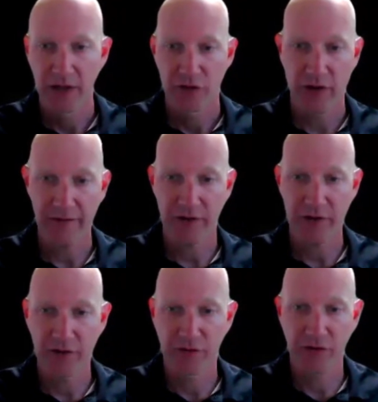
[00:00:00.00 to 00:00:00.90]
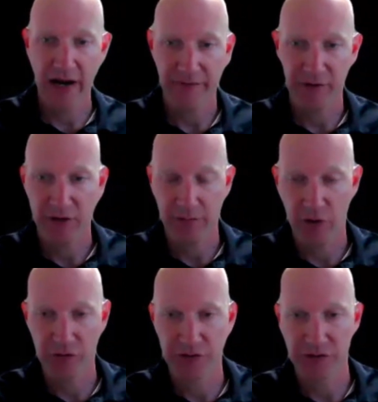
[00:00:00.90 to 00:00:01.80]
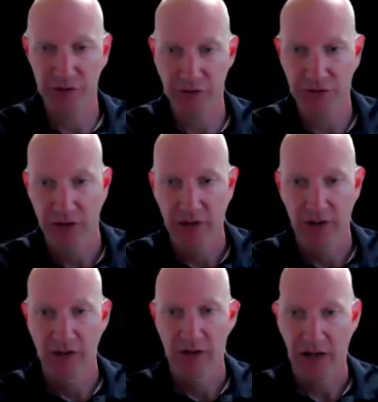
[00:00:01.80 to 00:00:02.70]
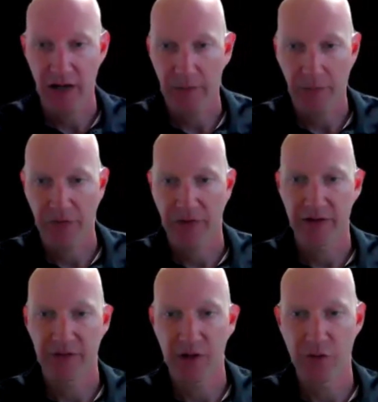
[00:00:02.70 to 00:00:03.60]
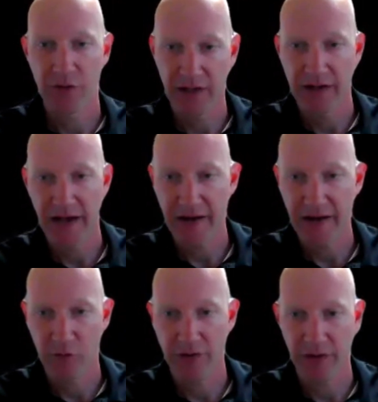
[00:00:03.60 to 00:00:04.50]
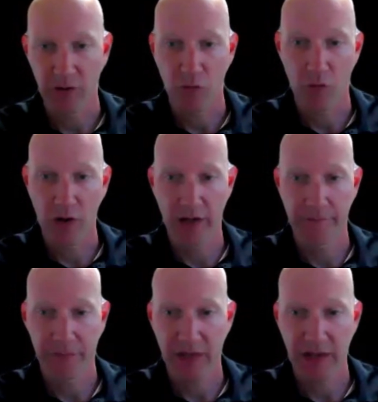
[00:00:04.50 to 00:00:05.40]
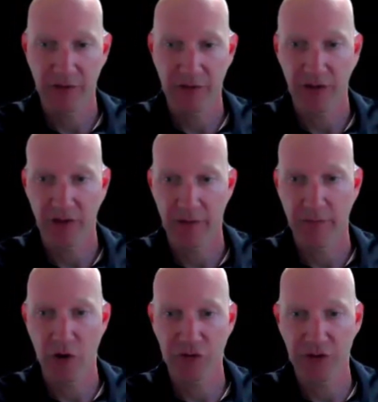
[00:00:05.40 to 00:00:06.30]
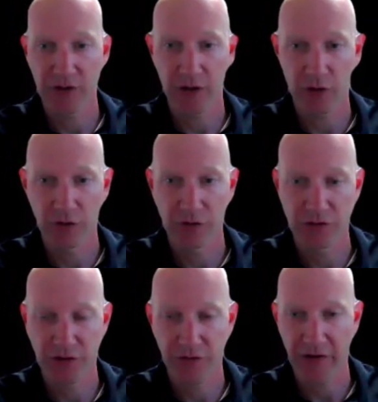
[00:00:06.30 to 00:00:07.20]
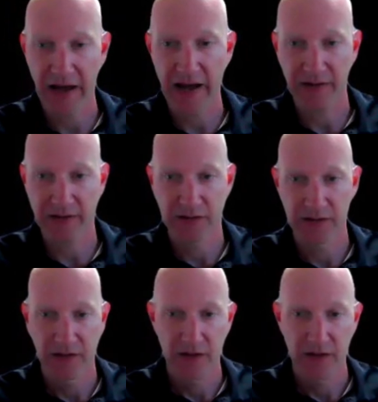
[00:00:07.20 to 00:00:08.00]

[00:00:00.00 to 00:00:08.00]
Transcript: So after you've drafted your motion, there's a couple things that you need to have with it. One is the motion includes the facts